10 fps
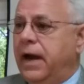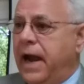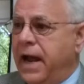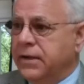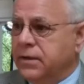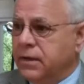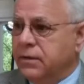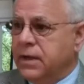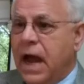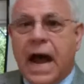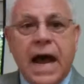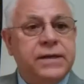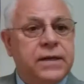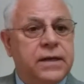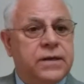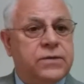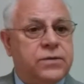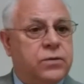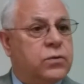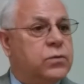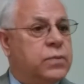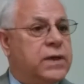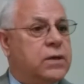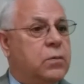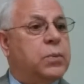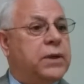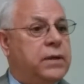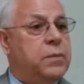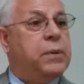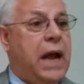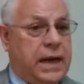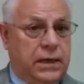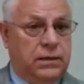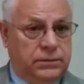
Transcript: And the idea is to be completely blank.